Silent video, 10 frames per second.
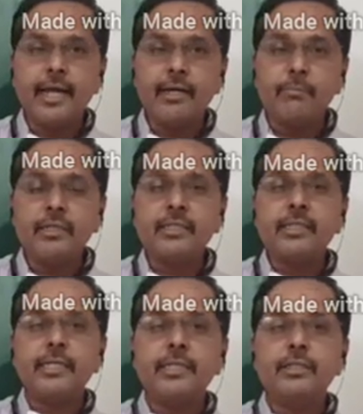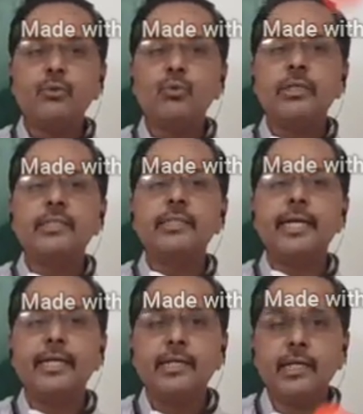That means it is to the
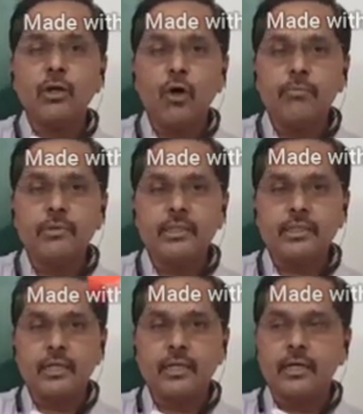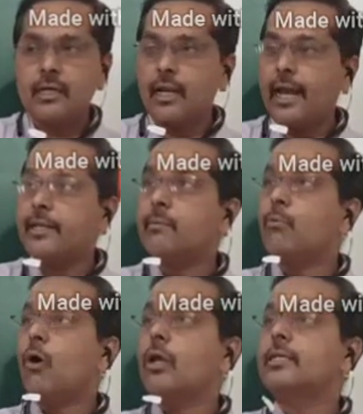center of the circle and the
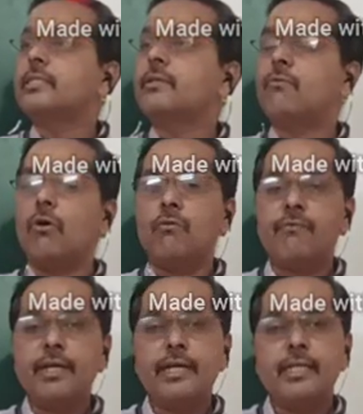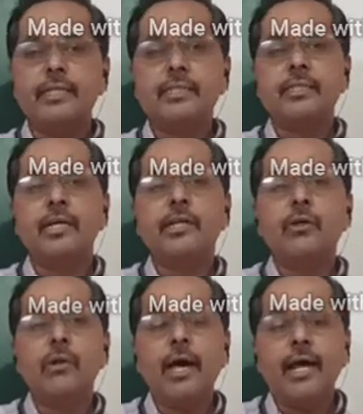ball is revolving in a
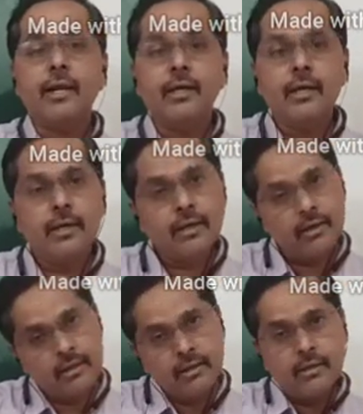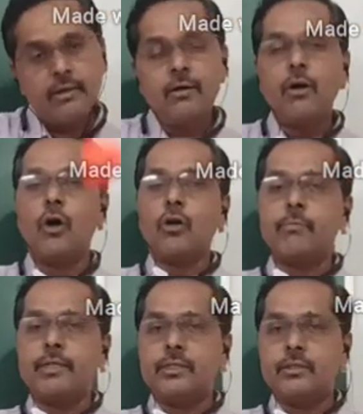circular
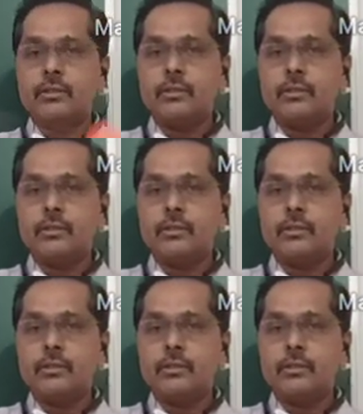orbit.